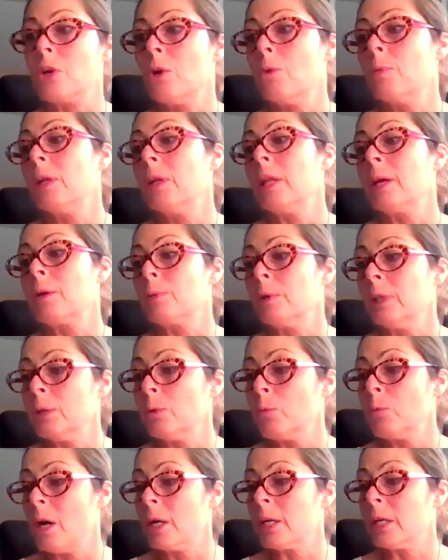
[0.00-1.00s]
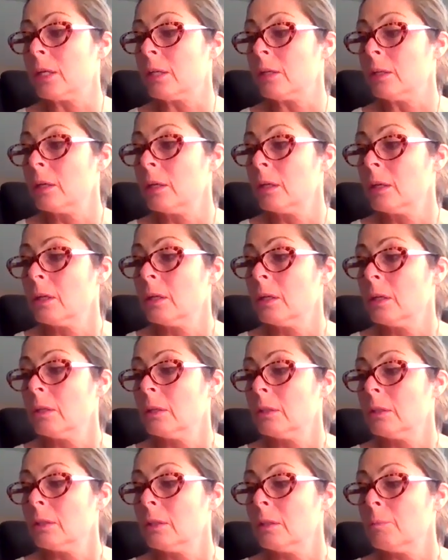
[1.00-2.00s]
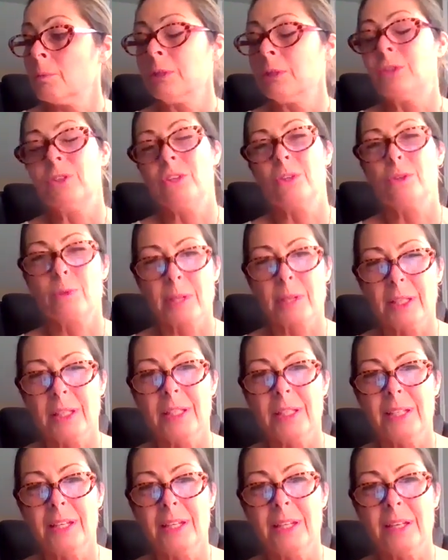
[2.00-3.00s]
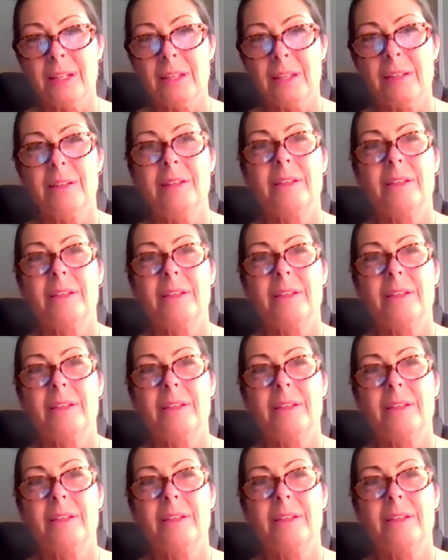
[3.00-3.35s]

oh, well, I really want it, but do you really need it?